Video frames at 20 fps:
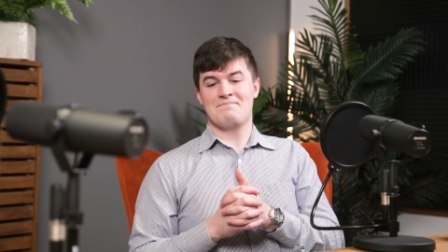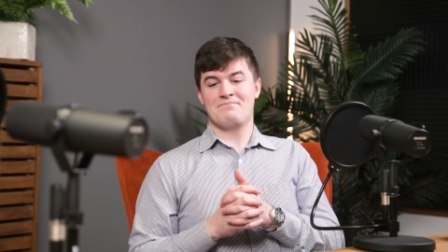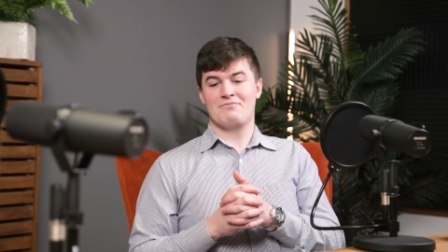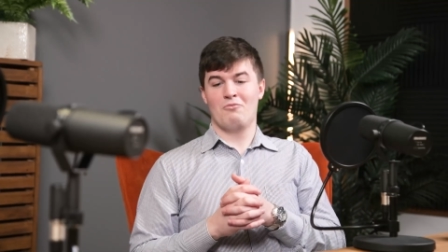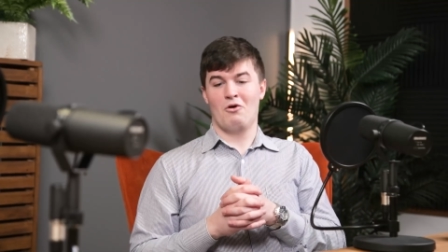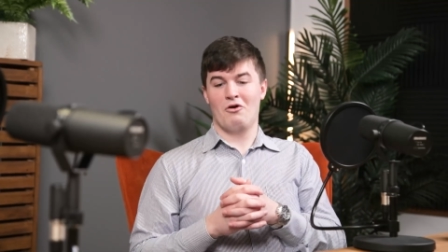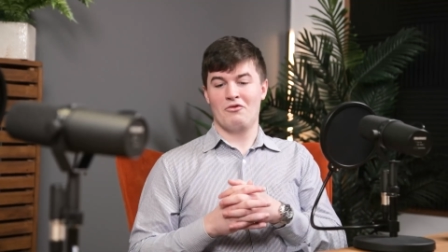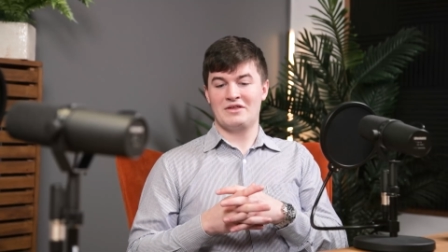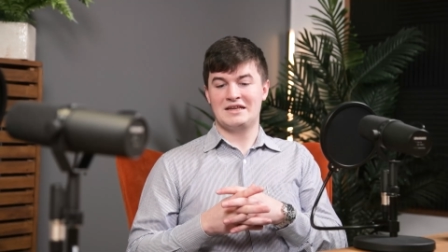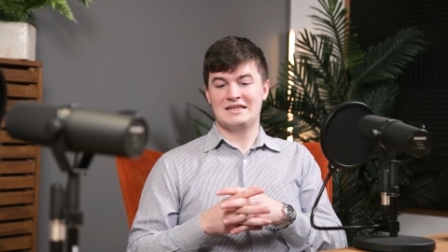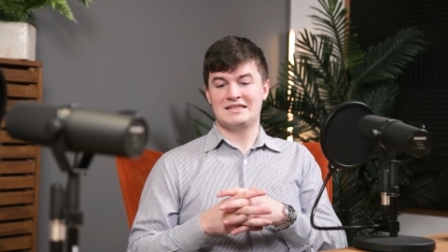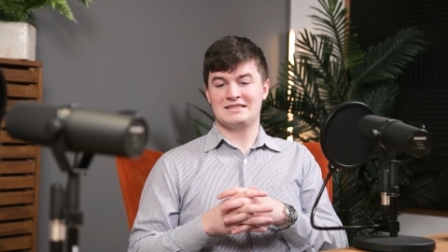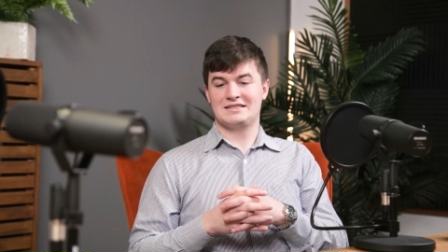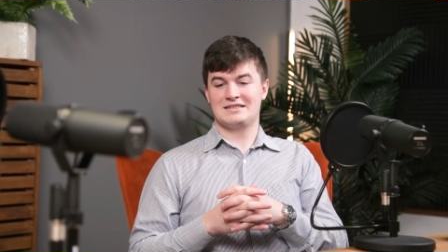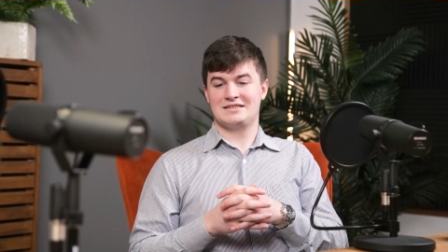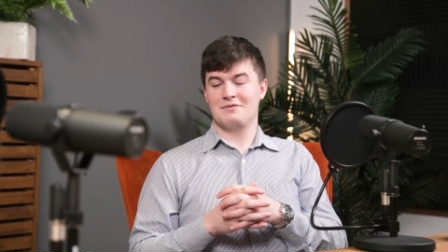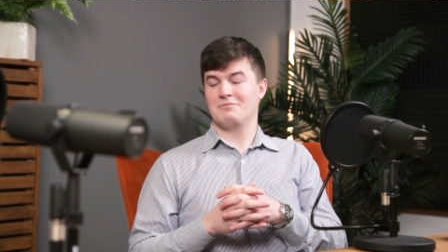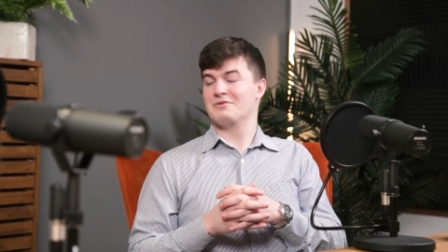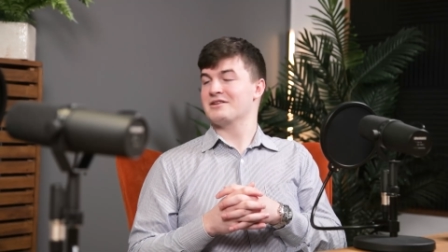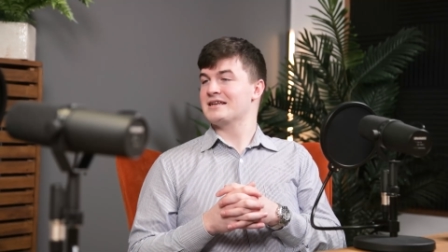what these
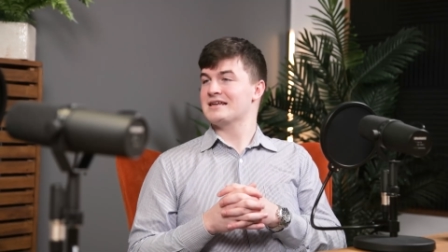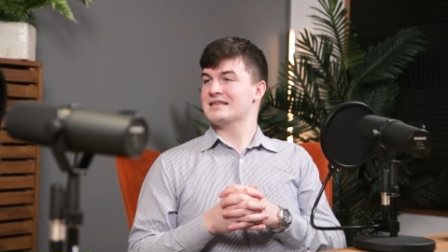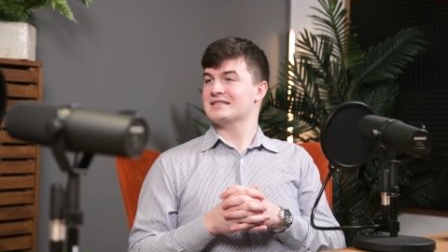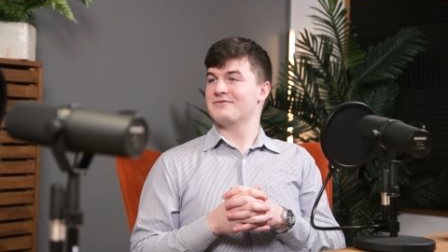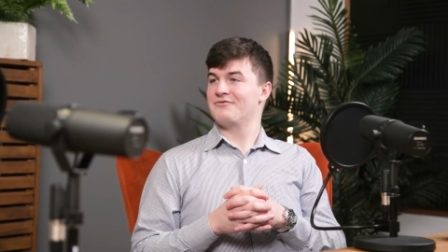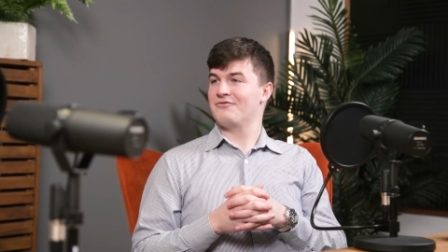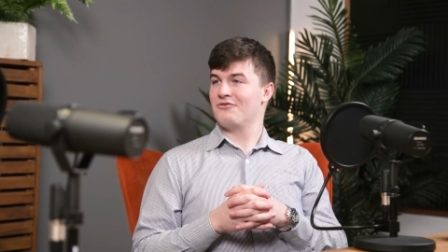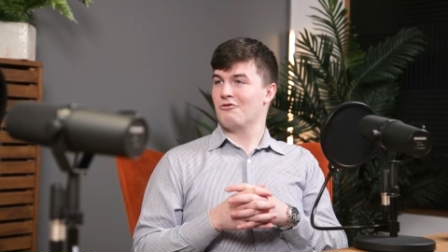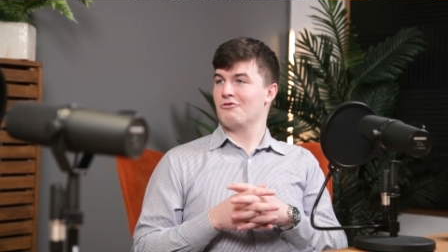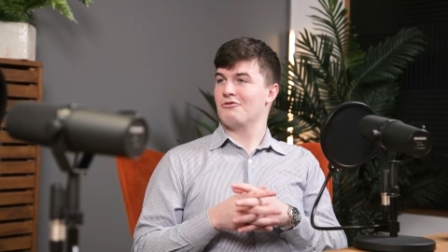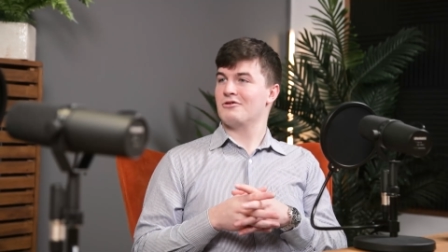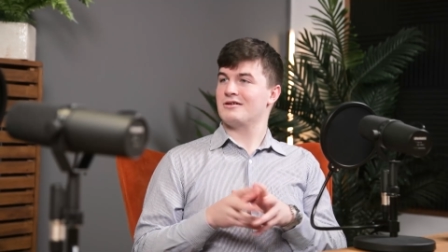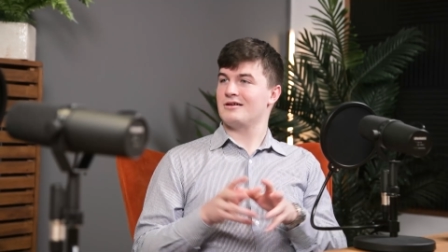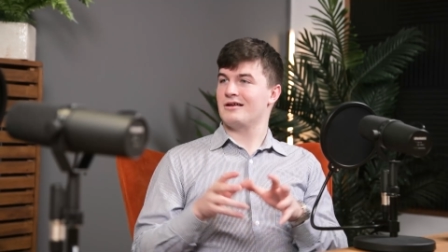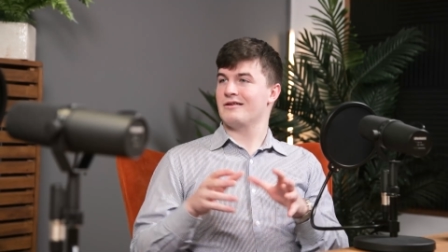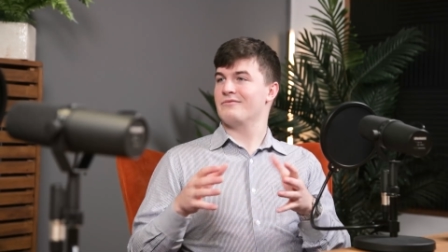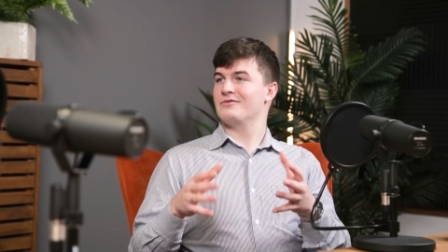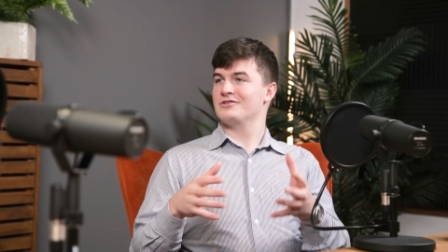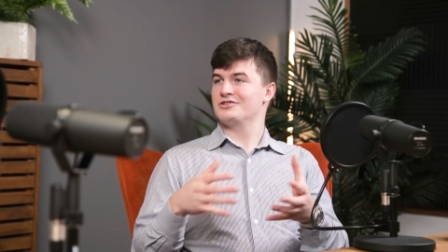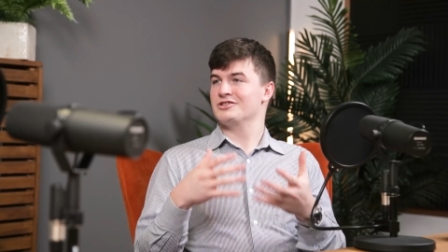couple of years are for,
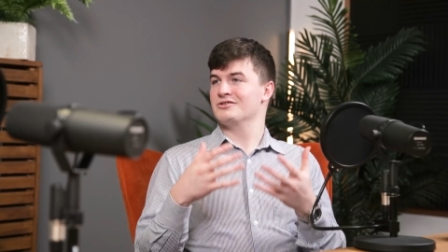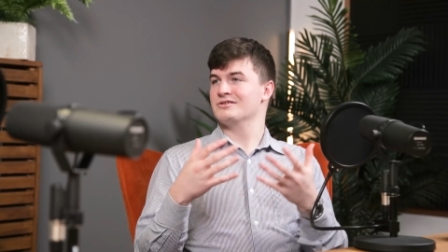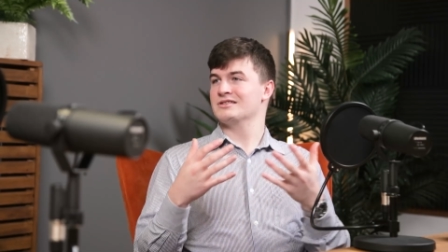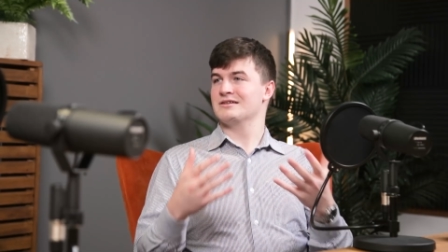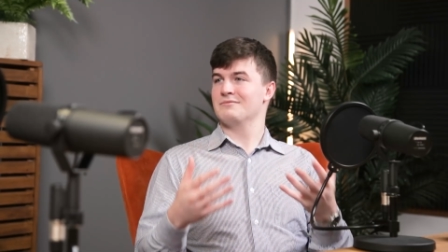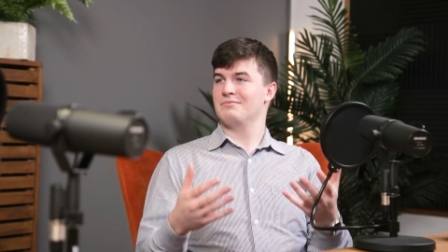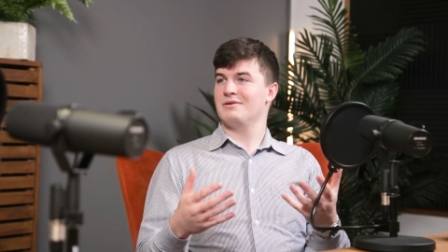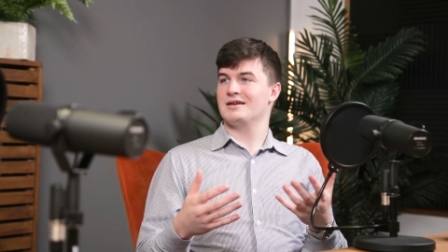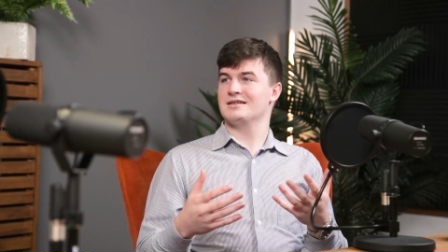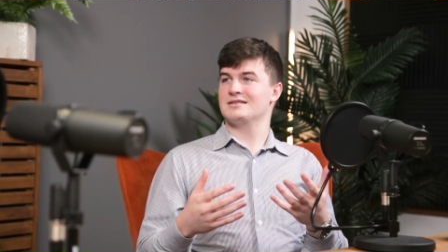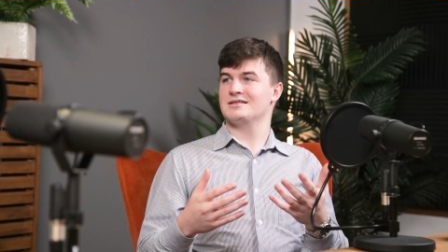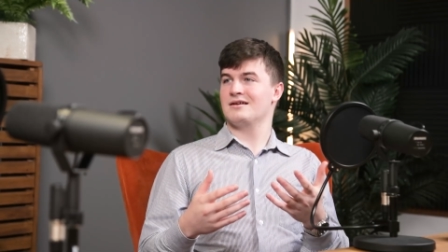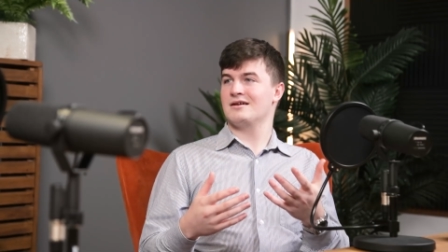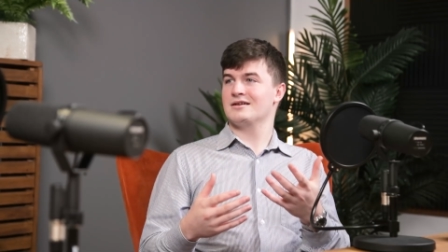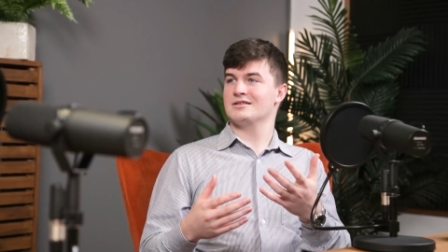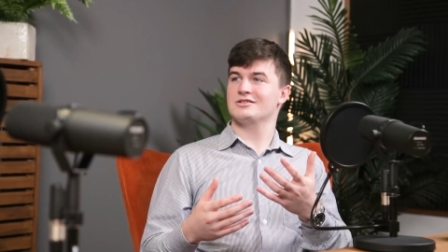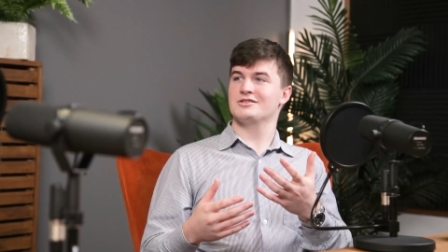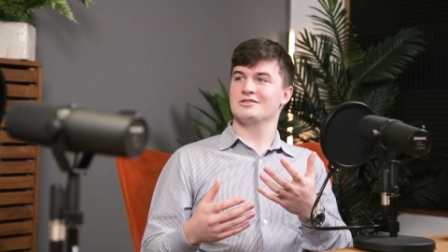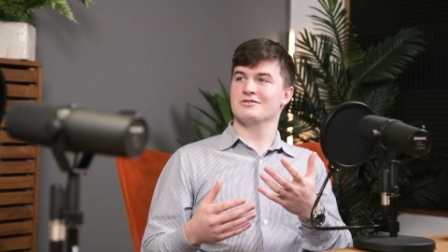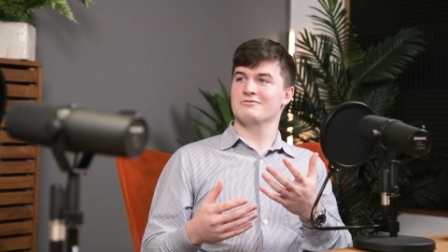kind of choosing a place that I
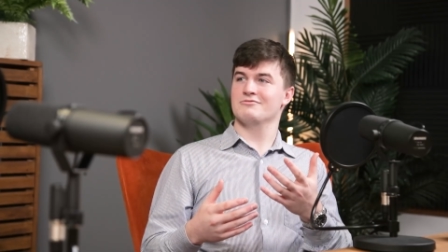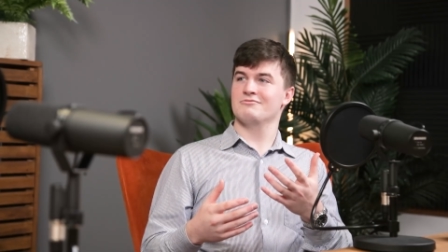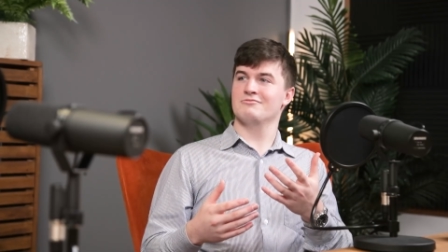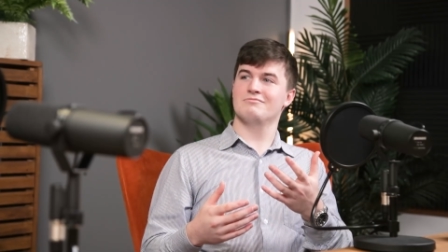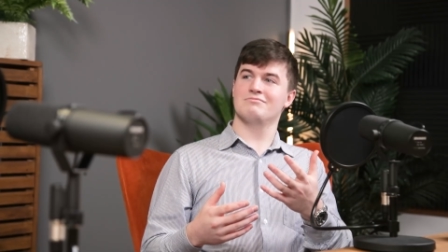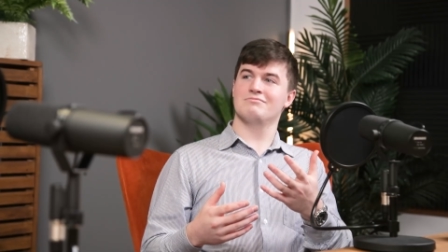suit